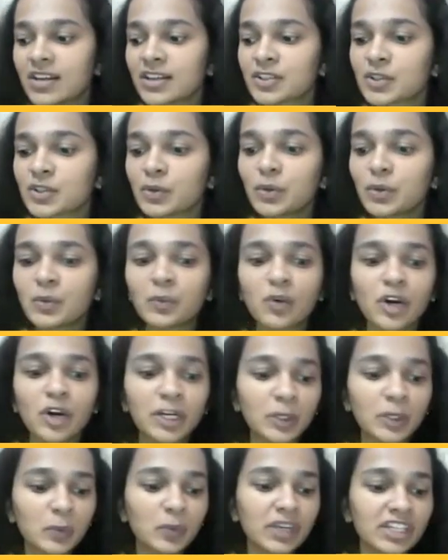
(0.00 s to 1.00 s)
So
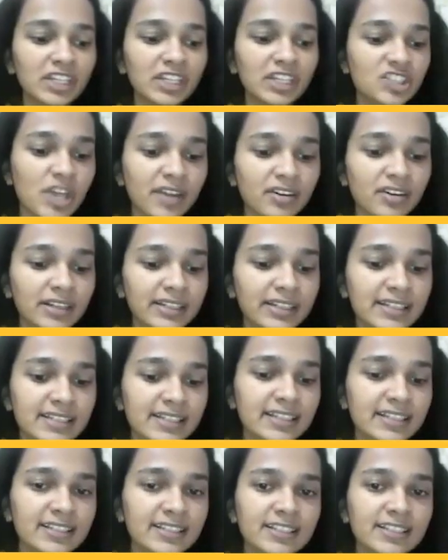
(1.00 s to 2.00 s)
what we generally see